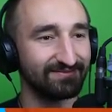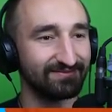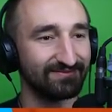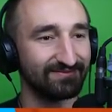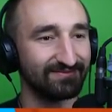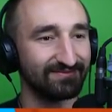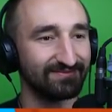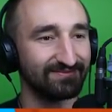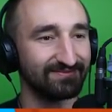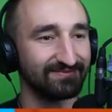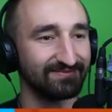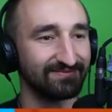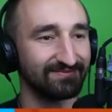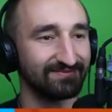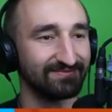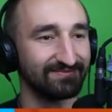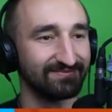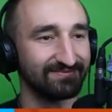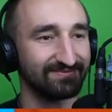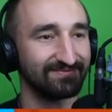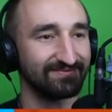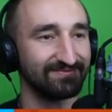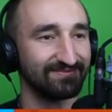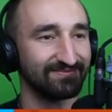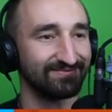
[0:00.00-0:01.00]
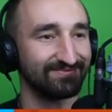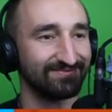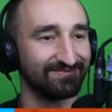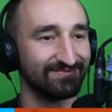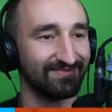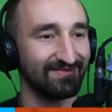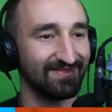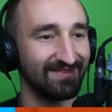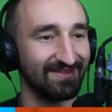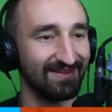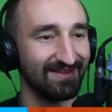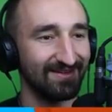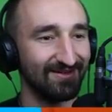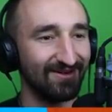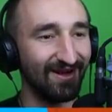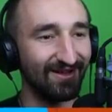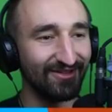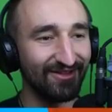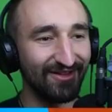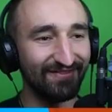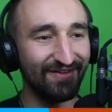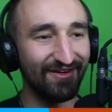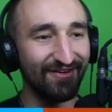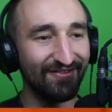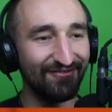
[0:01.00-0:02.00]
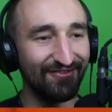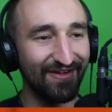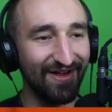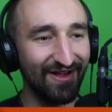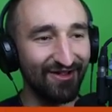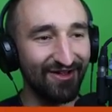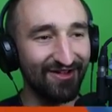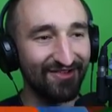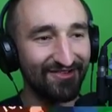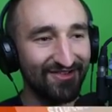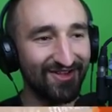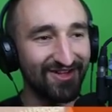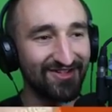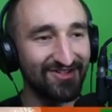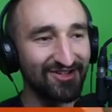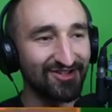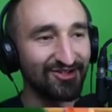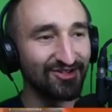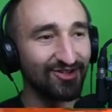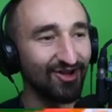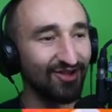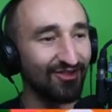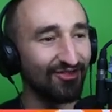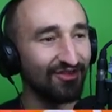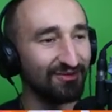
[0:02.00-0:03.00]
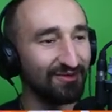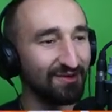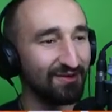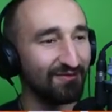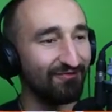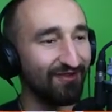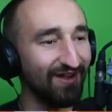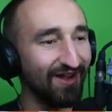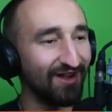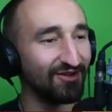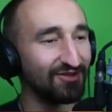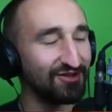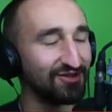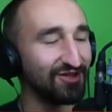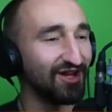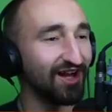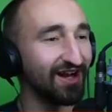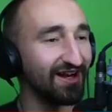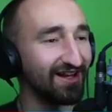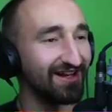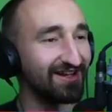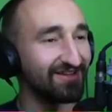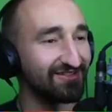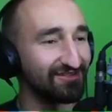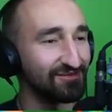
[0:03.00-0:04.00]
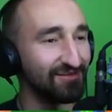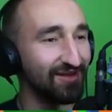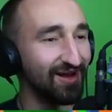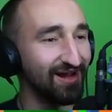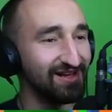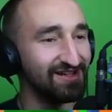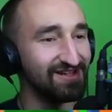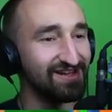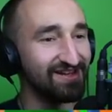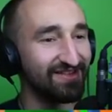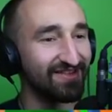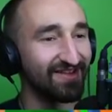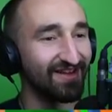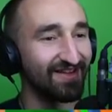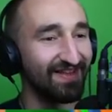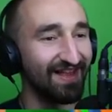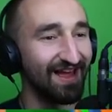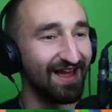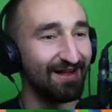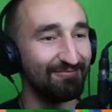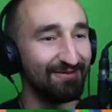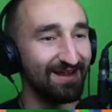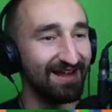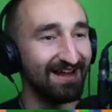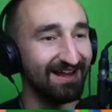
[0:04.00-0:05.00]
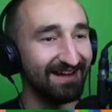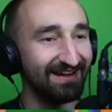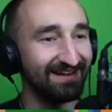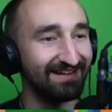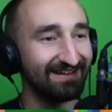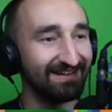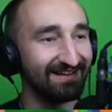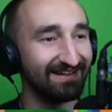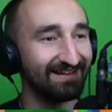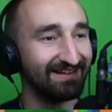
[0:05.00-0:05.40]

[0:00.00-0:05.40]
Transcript: You're gonna eat all that? I love how Vale has such a tall thing. But Vale, you gotta get some onions on that, man.